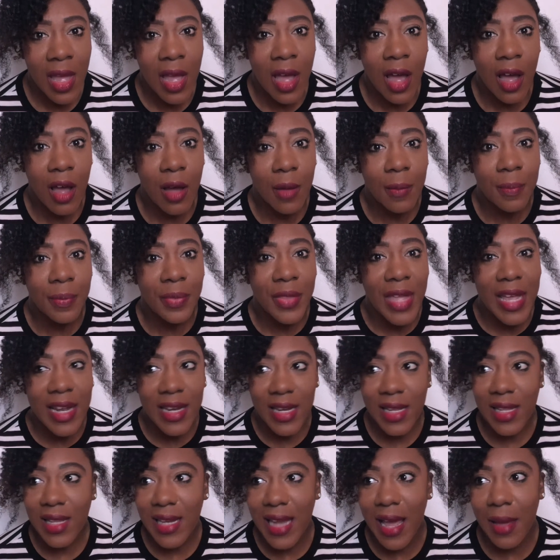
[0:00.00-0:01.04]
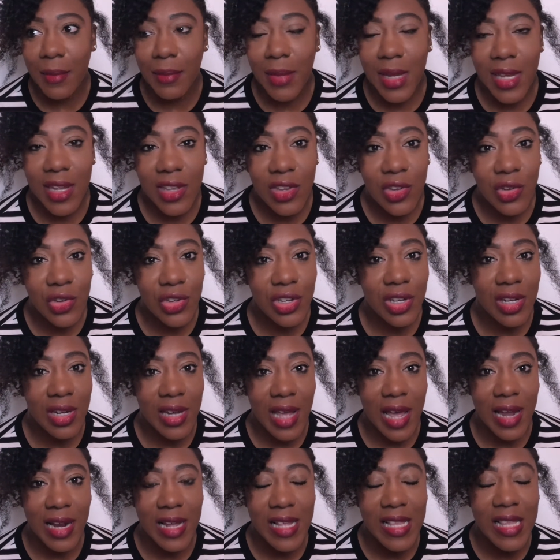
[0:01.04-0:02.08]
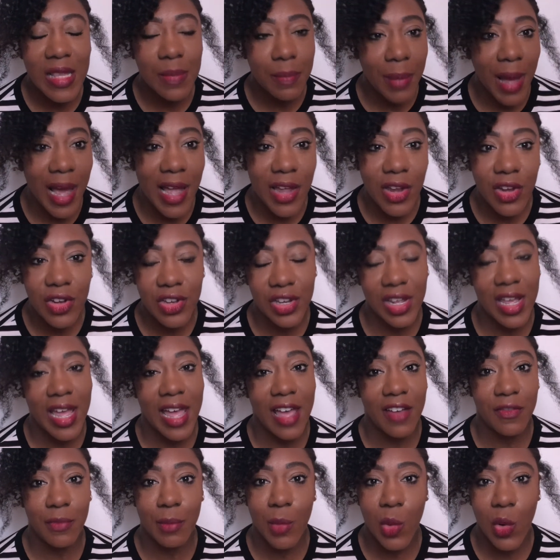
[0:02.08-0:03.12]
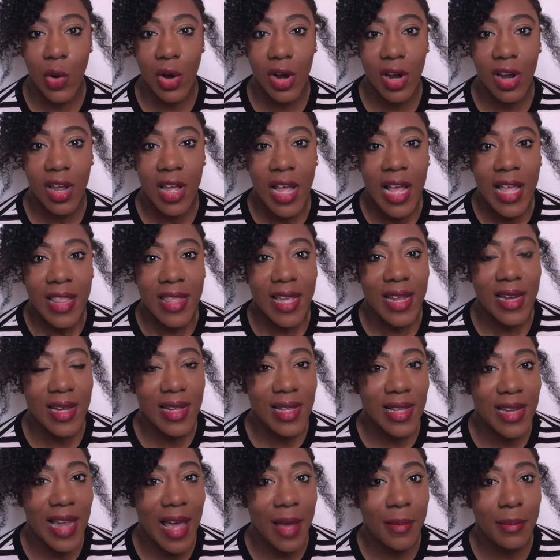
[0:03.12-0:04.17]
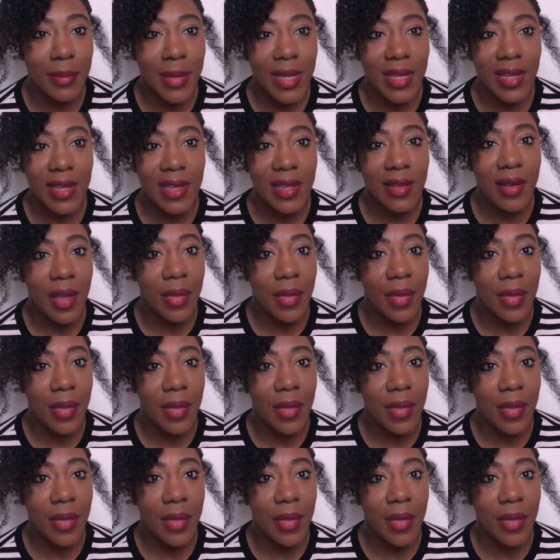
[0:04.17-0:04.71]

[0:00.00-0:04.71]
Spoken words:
That does not mean you should not aspire to have more. That does not mean